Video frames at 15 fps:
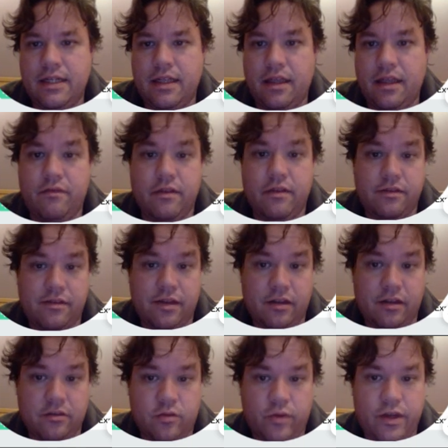If the
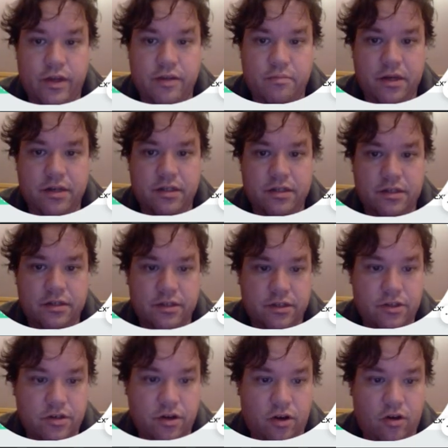singleton queen appears,
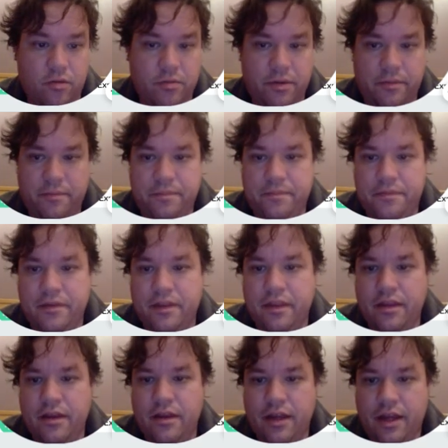you're home.
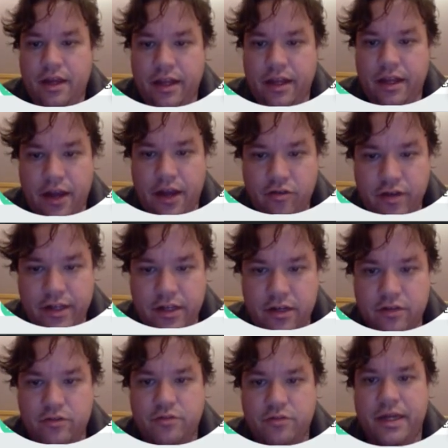And now you lead a
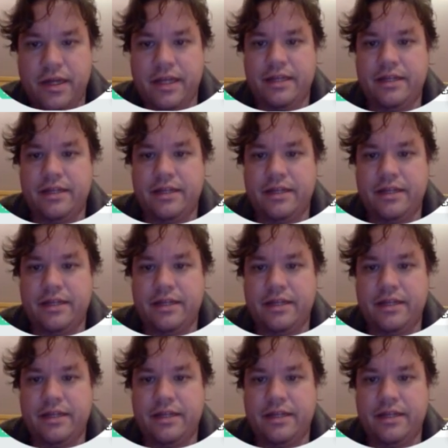low spade.